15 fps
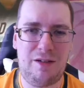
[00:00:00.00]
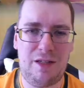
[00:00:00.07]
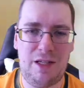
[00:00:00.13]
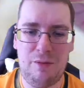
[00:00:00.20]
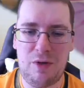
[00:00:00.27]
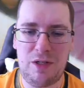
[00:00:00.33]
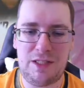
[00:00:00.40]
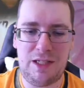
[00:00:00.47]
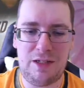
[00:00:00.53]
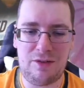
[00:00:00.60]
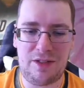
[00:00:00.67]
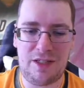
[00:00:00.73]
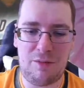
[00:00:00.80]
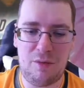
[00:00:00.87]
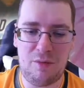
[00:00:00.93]
You won't see it on
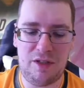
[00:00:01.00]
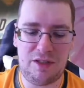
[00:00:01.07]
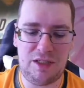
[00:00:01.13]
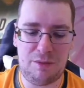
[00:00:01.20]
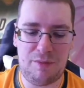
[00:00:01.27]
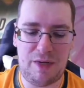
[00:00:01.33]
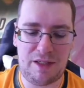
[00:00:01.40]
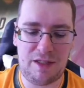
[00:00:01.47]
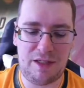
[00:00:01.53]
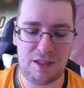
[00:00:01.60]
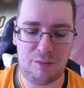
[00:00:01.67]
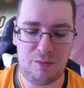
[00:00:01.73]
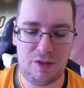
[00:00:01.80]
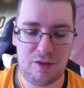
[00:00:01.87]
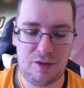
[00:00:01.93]
camera, but it's just back there
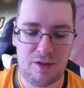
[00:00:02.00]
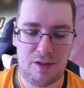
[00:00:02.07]
somewhere.